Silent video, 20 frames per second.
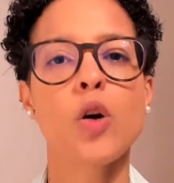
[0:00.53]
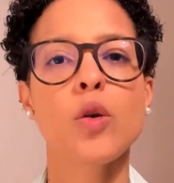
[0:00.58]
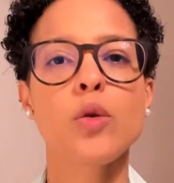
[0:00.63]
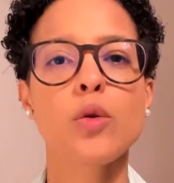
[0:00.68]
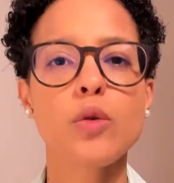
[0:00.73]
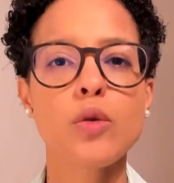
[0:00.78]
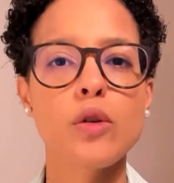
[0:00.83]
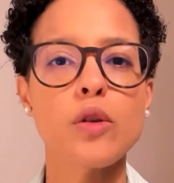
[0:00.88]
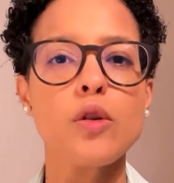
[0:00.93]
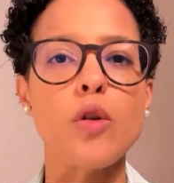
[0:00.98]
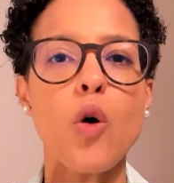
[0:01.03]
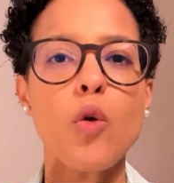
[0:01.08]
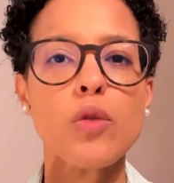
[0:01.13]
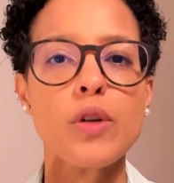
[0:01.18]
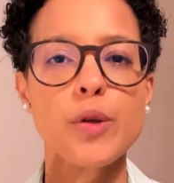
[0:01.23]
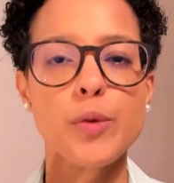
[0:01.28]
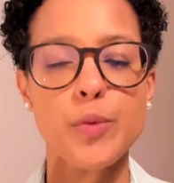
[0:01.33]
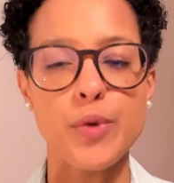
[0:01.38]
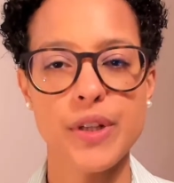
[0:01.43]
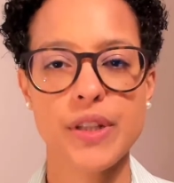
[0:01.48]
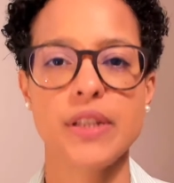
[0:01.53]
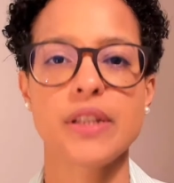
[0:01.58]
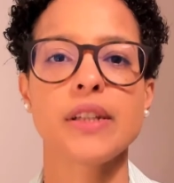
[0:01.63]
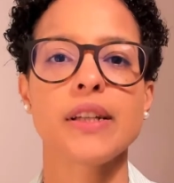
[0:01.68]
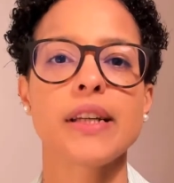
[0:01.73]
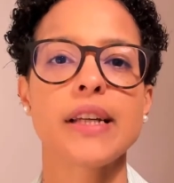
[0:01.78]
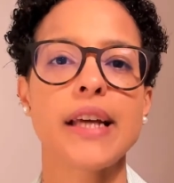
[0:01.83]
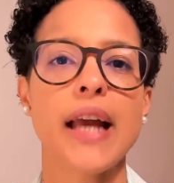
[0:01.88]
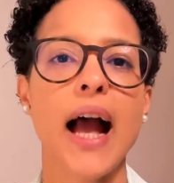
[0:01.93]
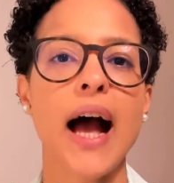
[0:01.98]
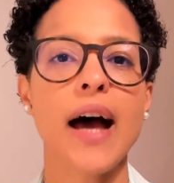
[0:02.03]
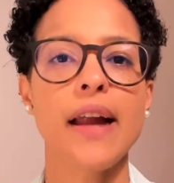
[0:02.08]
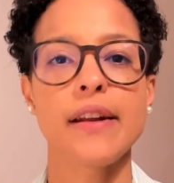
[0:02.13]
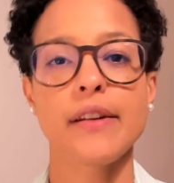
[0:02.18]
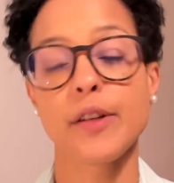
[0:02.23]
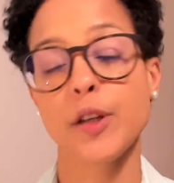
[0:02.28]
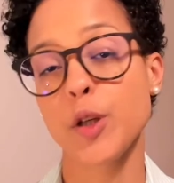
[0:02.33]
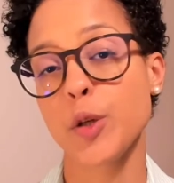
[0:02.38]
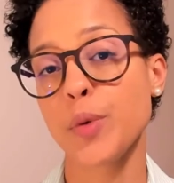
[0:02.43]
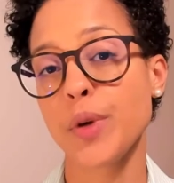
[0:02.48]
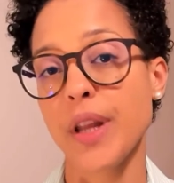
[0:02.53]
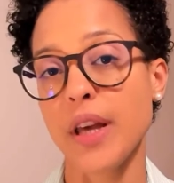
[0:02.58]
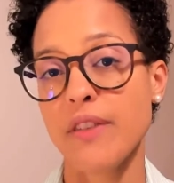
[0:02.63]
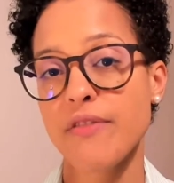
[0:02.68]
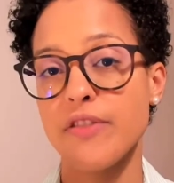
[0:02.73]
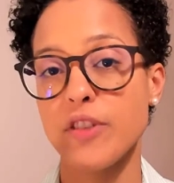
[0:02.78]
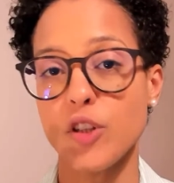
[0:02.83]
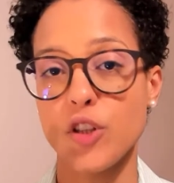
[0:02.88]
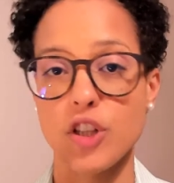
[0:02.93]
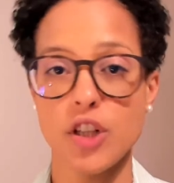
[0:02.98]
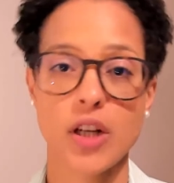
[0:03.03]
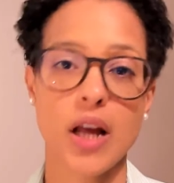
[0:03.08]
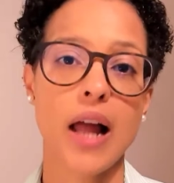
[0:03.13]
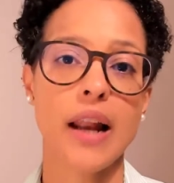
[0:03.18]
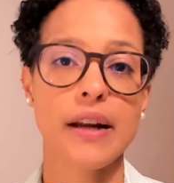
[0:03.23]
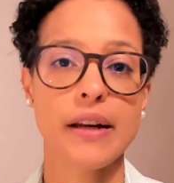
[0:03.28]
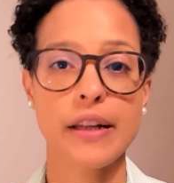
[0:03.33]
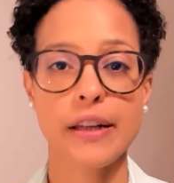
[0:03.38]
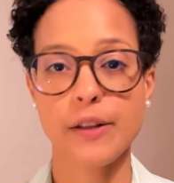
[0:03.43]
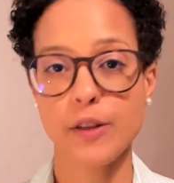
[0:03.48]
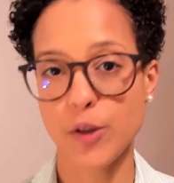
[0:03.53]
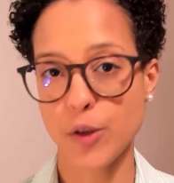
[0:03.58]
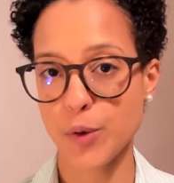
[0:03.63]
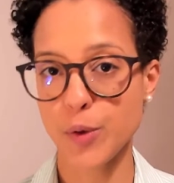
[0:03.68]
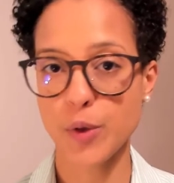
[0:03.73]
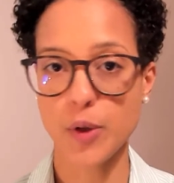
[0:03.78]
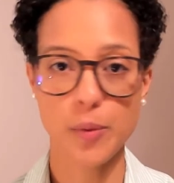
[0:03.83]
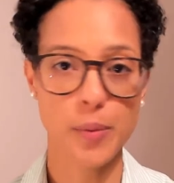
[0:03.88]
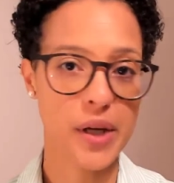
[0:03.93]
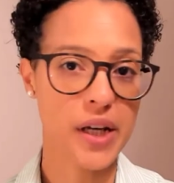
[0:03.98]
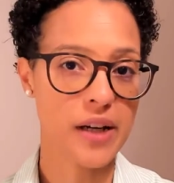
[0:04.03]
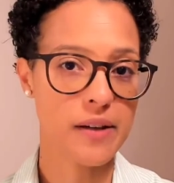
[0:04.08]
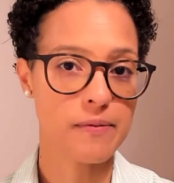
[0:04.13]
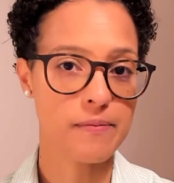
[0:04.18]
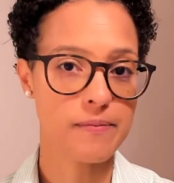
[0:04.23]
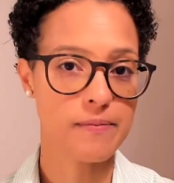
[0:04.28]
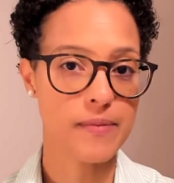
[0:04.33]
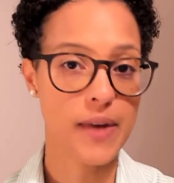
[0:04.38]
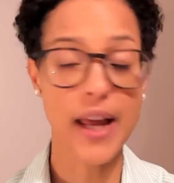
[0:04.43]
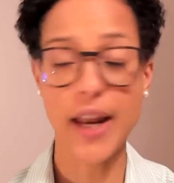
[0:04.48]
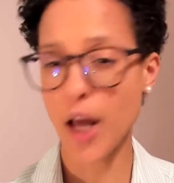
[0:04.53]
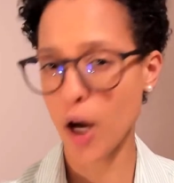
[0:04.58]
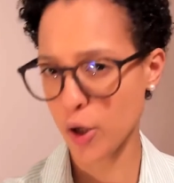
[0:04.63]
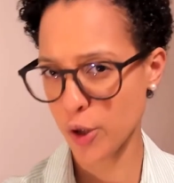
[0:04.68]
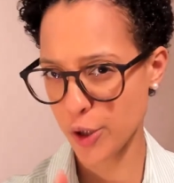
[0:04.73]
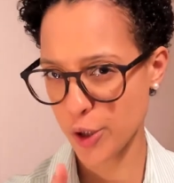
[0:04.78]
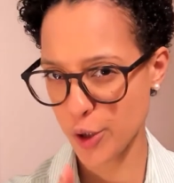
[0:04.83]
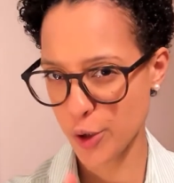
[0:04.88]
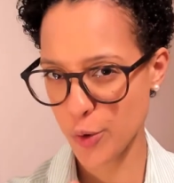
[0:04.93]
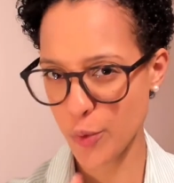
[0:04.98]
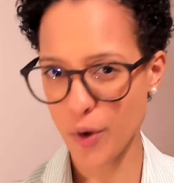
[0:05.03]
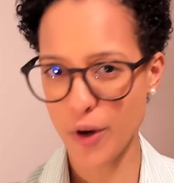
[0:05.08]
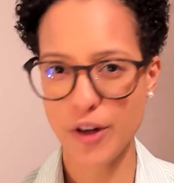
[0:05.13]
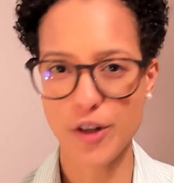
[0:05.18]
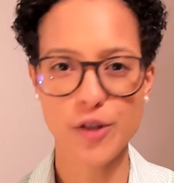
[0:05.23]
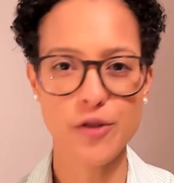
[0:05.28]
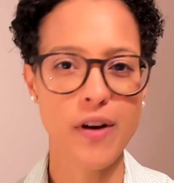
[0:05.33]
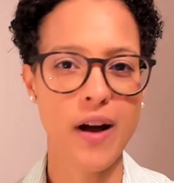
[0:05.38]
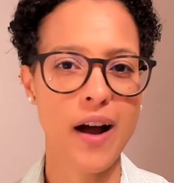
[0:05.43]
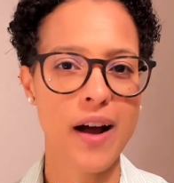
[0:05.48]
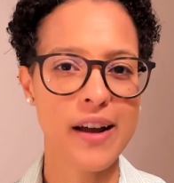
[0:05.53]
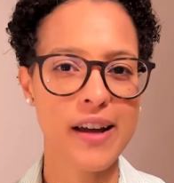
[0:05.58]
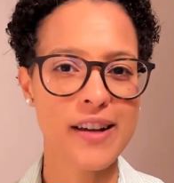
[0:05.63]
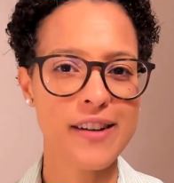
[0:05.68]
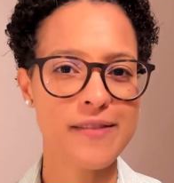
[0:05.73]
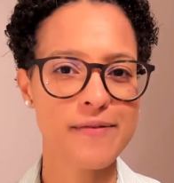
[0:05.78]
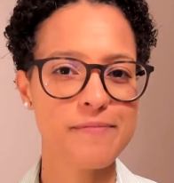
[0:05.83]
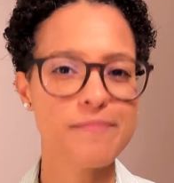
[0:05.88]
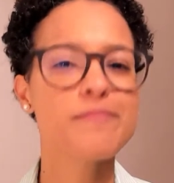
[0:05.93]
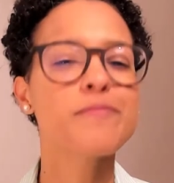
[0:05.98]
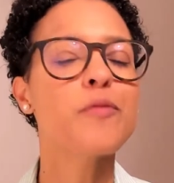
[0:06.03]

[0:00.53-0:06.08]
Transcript: Google only recently added Q&A functionality to Google Meet, and now you want to try it?